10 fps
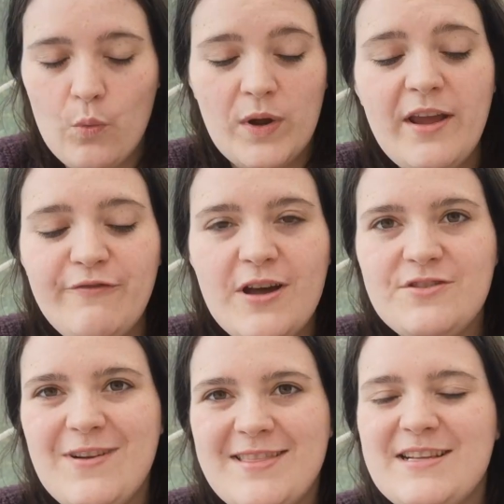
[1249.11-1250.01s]
When I
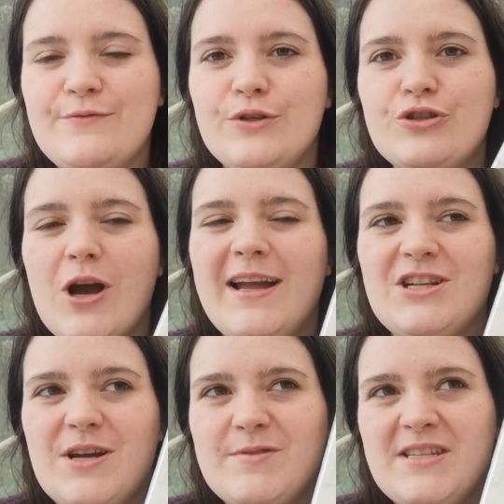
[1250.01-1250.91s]
first read this for the Try
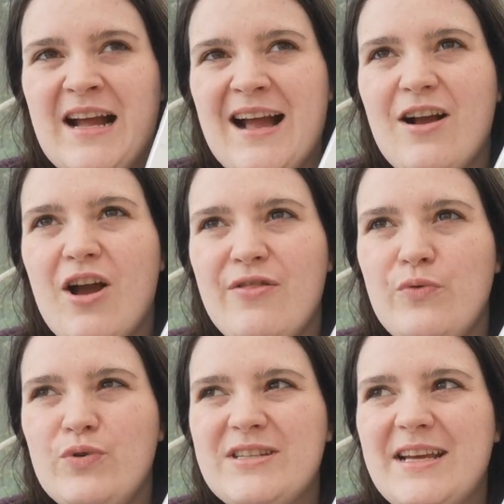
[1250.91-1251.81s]
a Chapter Tag, I
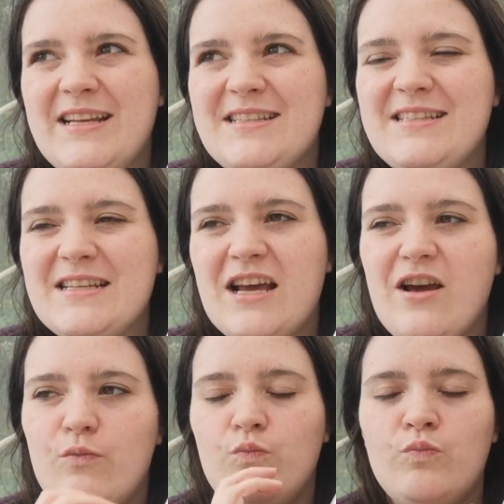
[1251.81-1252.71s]
thought
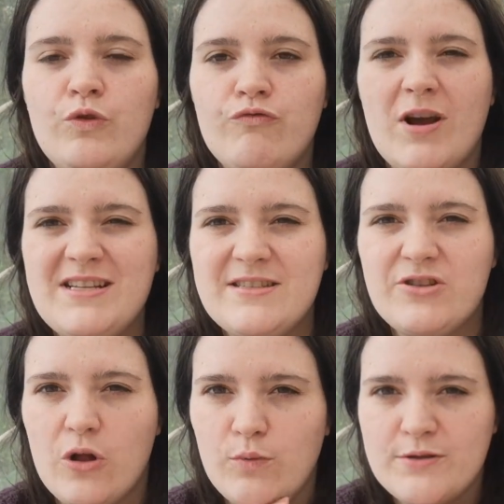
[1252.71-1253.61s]
the writing
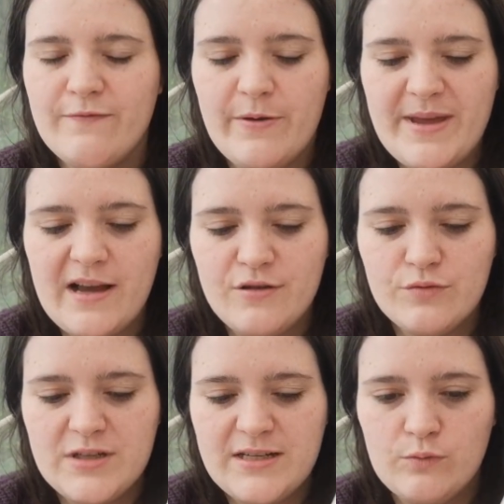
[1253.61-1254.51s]
style wasn't for me. I
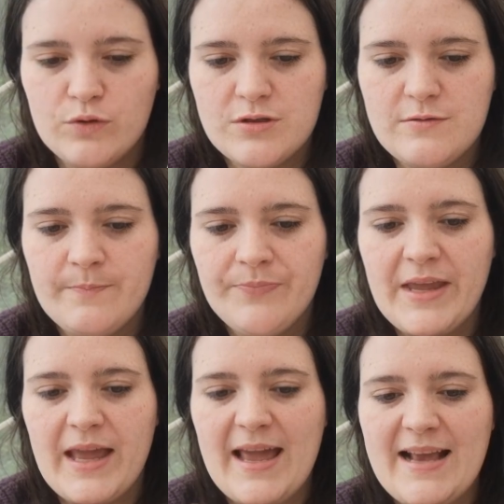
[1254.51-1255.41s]
thought that it wasn't
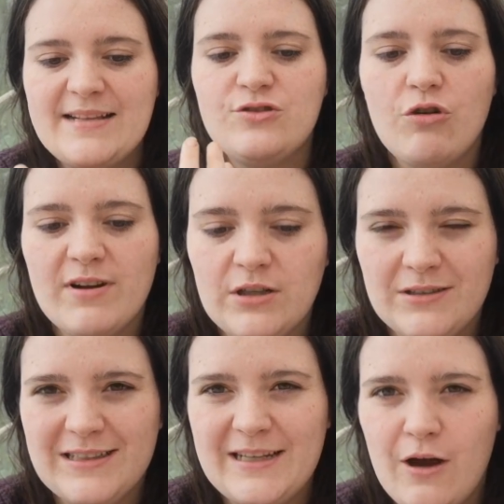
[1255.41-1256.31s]

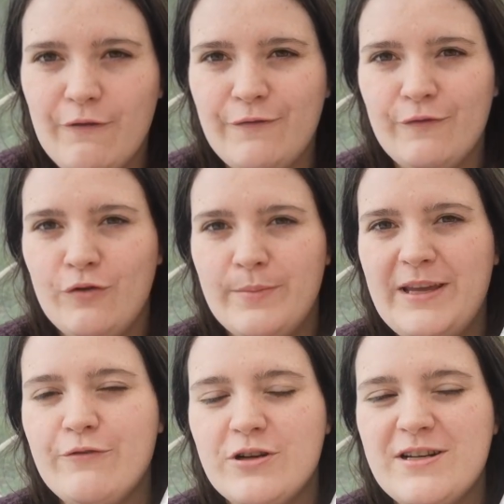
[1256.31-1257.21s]
historical enough for
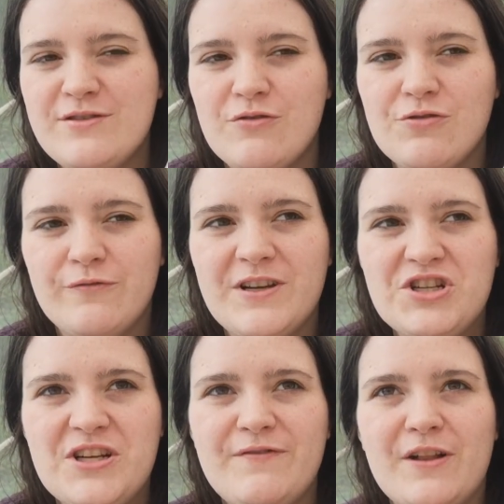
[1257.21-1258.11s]
me for a historical
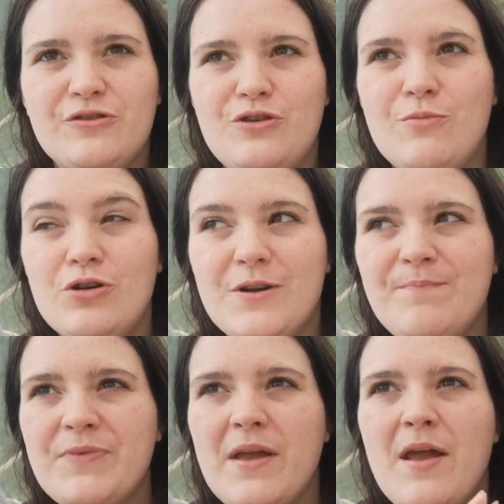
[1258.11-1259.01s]
fiction. It felt too
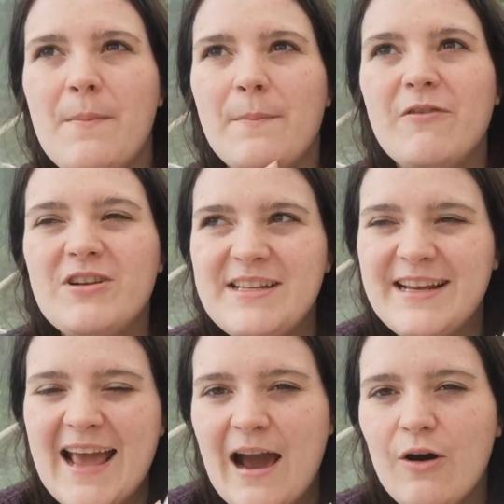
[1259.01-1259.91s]
modern. But reading
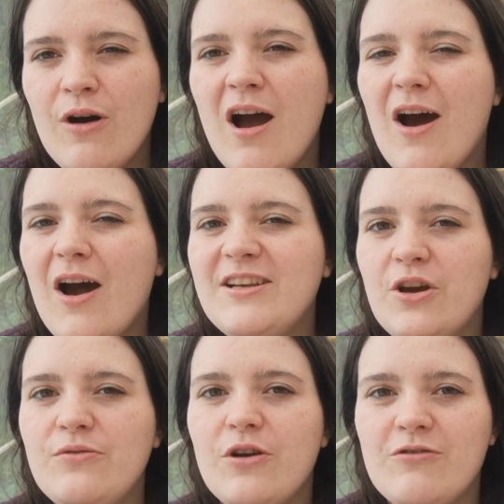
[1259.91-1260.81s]
it now, I
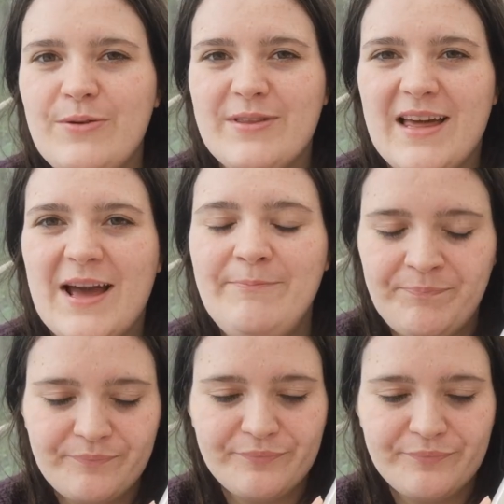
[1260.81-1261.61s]
don't agree with that.